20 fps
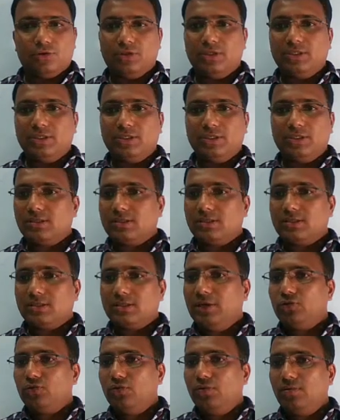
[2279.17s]
Okay,
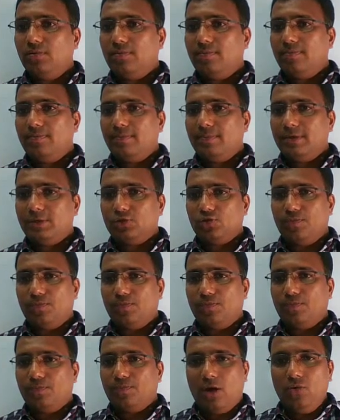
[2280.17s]
so this is a snipping
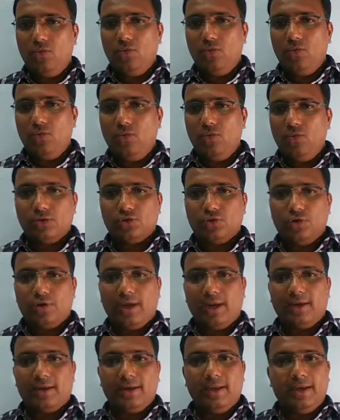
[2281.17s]
tool is open
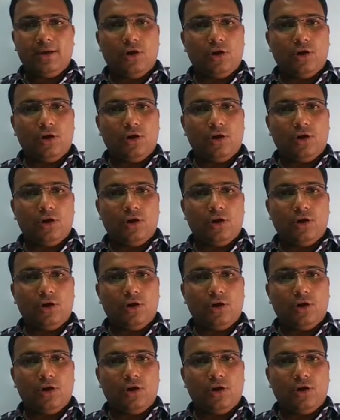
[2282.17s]
now.